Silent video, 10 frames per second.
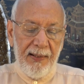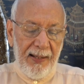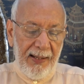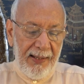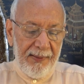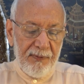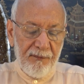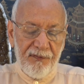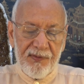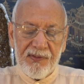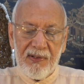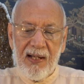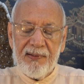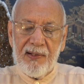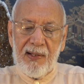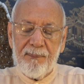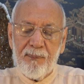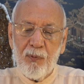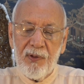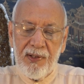And the first card that I
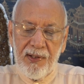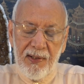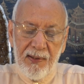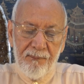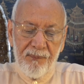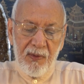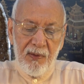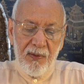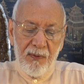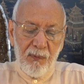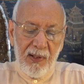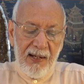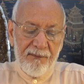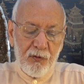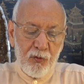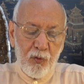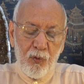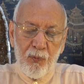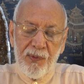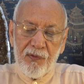pull here will have to
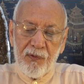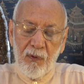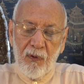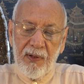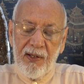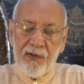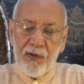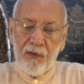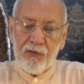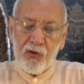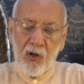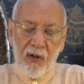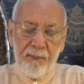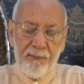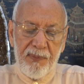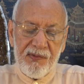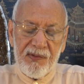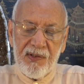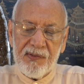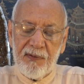do with your area of job,
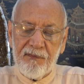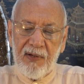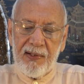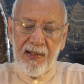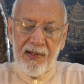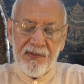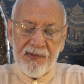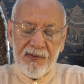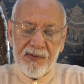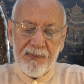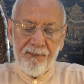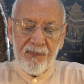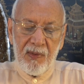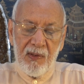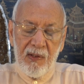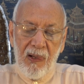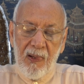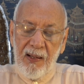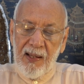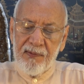business, and finances.
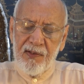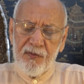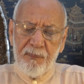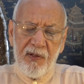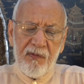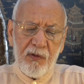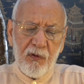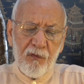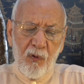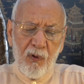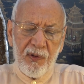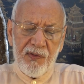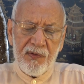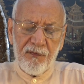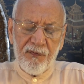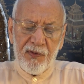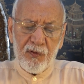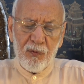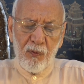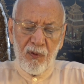And this period of August, the
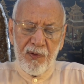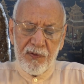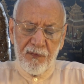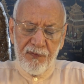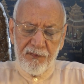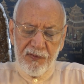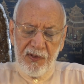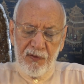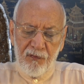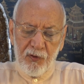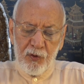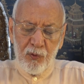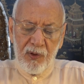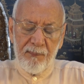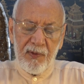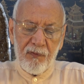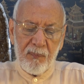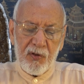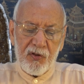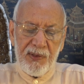1st to August the 15th, for you coming
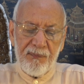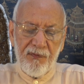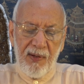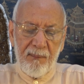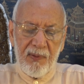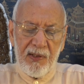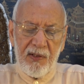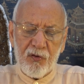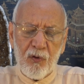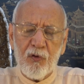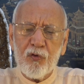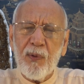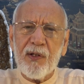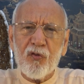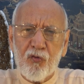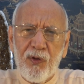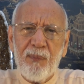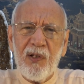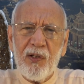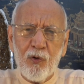from the sheep family, is also
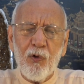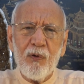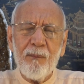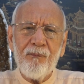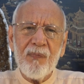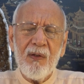extremely good.